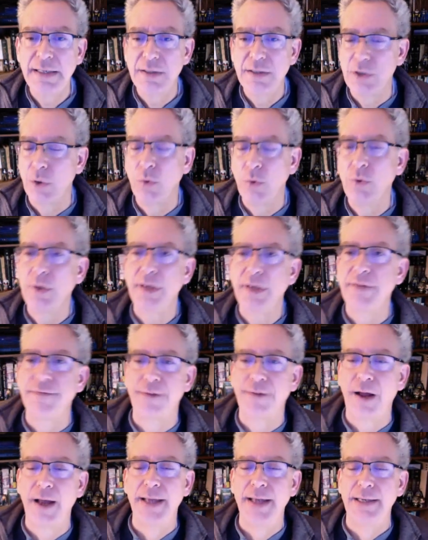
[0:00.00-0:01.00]
totally
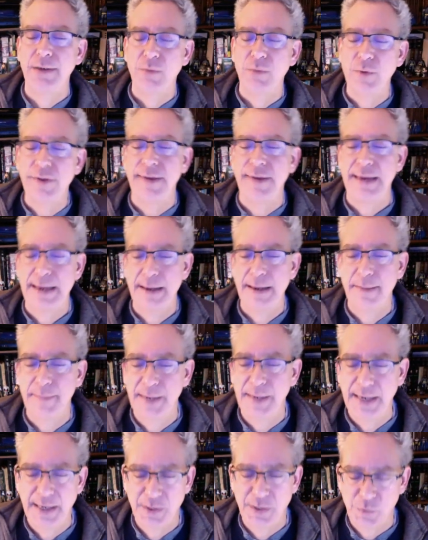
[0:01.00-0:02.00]
fine with him as